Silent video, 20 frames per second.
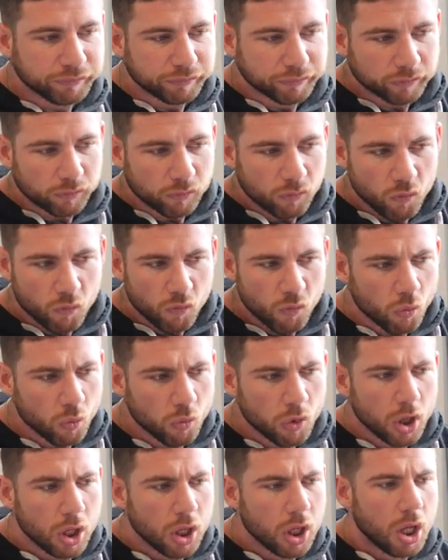funny looking.
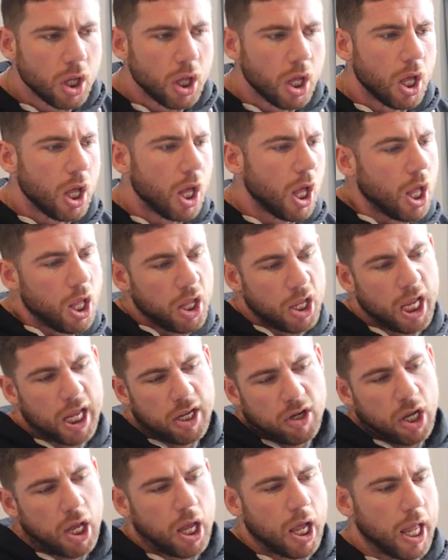Funny
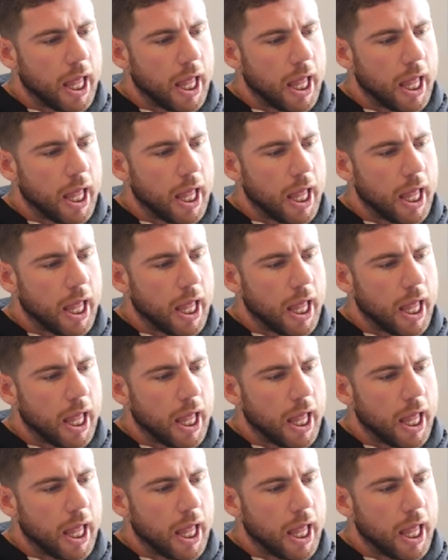shape.